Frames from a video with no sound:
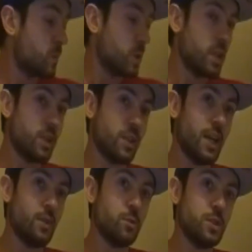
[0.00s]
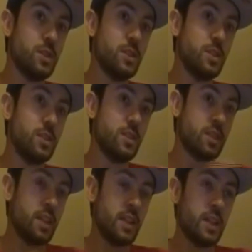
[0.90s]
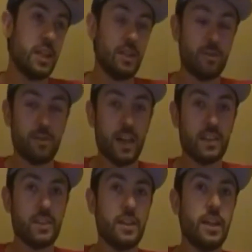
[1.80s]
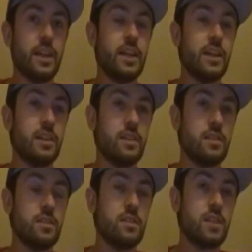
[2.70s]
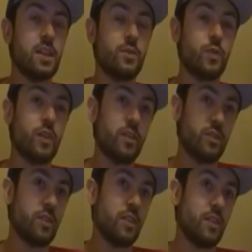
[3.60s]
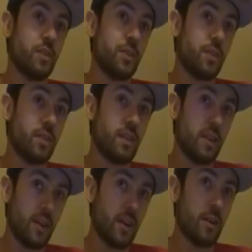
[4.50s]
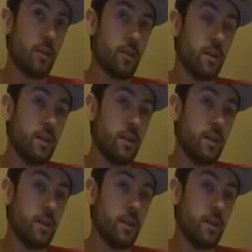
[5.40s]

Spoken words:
Well, that was a fascinating conversation to hear.